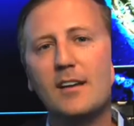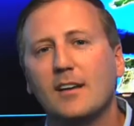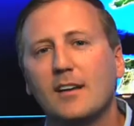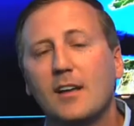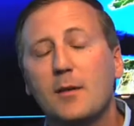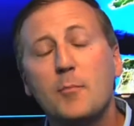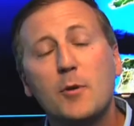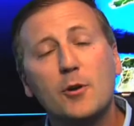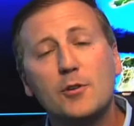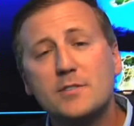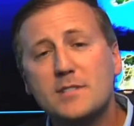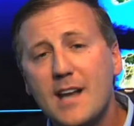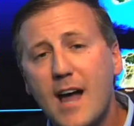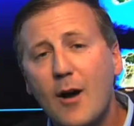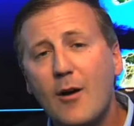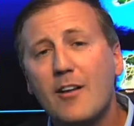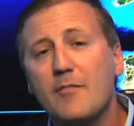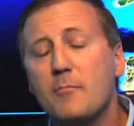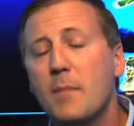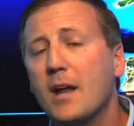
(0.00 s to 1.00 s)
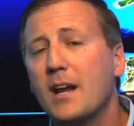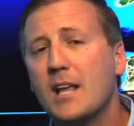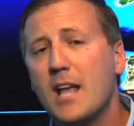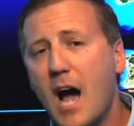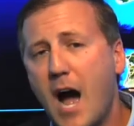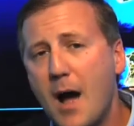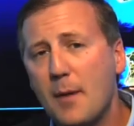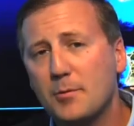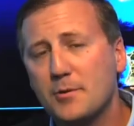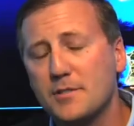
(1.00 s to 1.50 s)
Commuters now have many
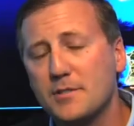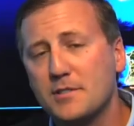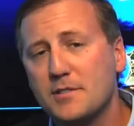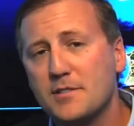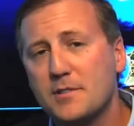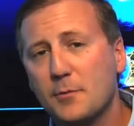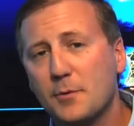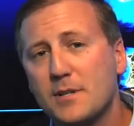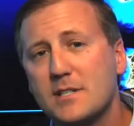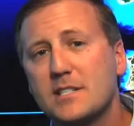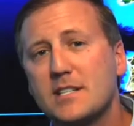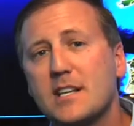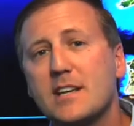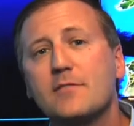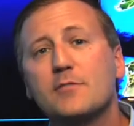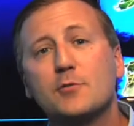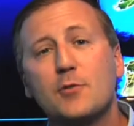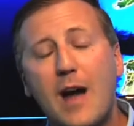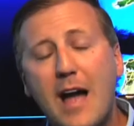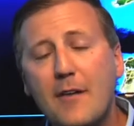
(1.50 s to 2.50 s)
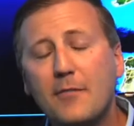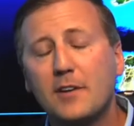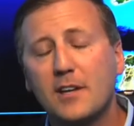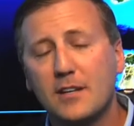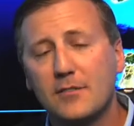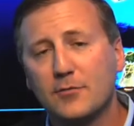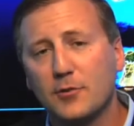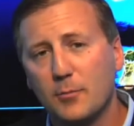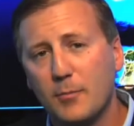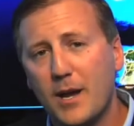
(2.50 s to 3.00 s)
options to receive traffic
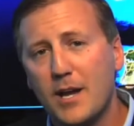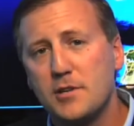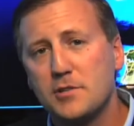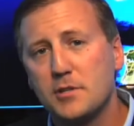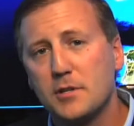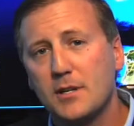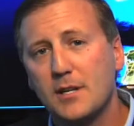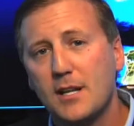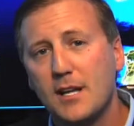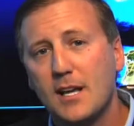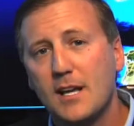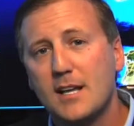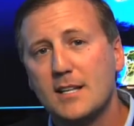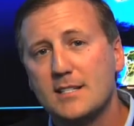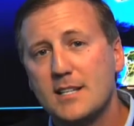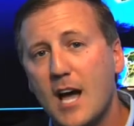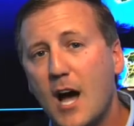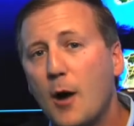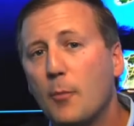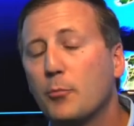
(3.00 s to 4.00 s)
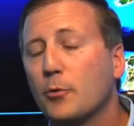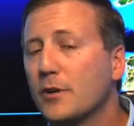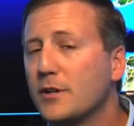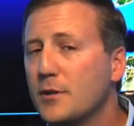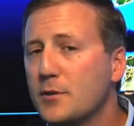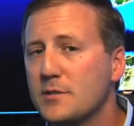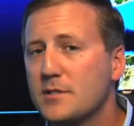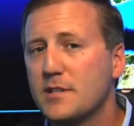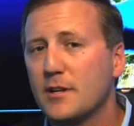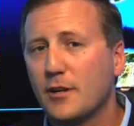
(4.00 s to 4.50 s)
information to help
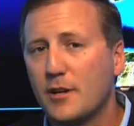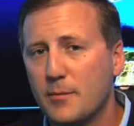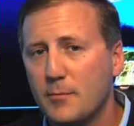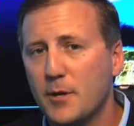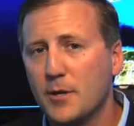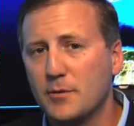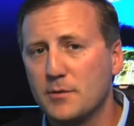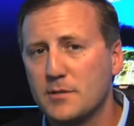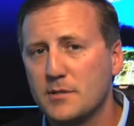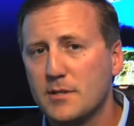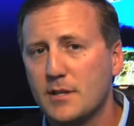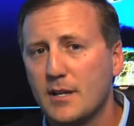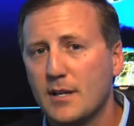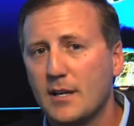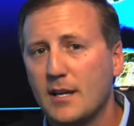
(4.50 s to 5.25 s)
reduce their commutes,